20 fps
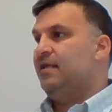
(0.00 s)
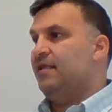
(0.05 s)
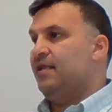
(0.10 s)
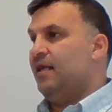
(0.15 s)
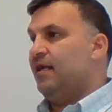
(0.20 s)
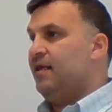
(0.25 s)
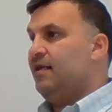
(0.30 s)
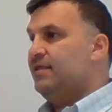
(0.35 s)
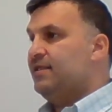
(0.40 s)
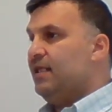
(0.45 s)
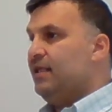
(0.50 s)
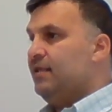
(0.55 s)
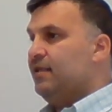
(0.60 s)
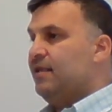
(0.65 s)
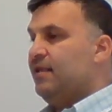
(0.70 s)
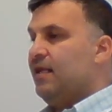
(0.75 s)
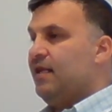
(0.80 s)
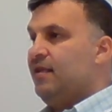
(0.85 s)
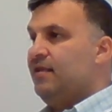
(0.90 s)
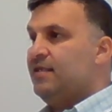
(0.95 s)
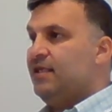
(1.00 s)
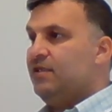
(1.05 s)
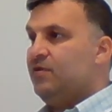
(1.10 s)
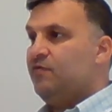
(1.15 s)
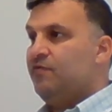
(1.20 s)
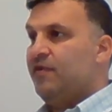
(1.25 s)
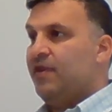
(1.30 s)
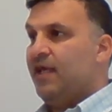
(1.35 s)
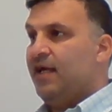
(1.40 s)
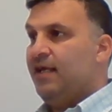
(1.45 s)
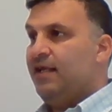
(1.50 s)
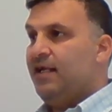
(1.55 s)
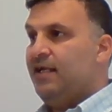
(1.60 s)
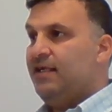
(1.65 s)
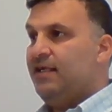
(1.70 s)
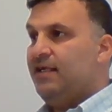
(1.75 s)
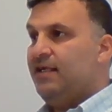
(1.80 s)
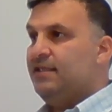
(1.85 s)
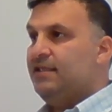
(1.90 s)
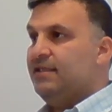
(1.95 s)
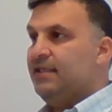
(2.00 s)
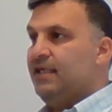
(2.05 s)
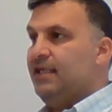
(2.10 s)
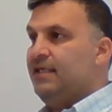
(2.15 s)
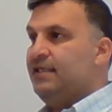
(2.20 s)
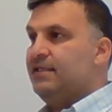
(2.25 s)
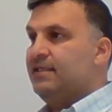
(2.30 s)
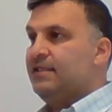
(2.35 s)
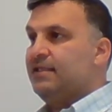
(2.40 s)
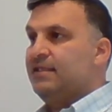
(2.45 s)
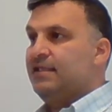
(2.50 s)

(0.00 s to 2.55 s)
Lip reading: The result of the analysis is